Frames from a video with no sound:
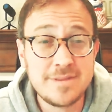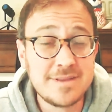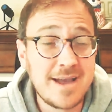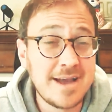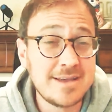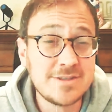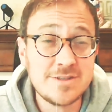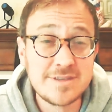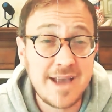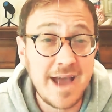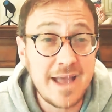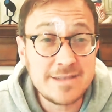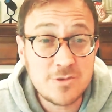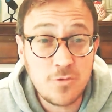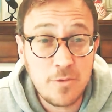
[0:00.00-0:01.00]
This
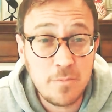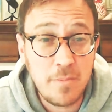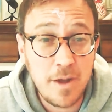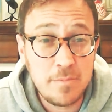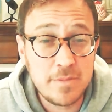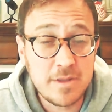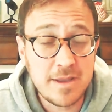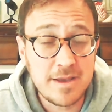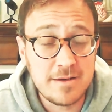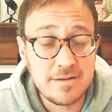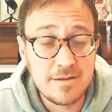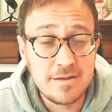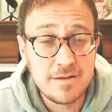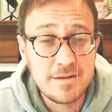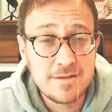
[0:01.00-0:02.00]
guy's a
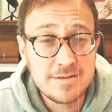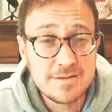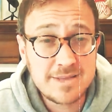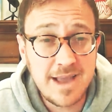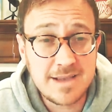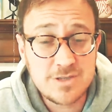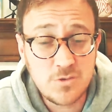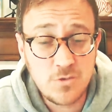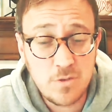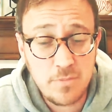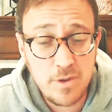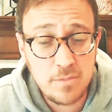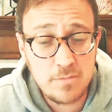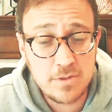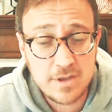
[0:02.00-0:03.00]
Republican. This guy's a
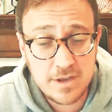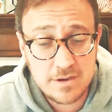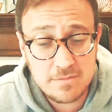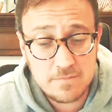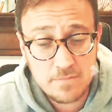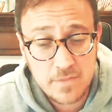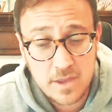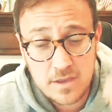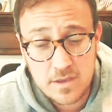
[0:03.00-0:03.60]
Republican.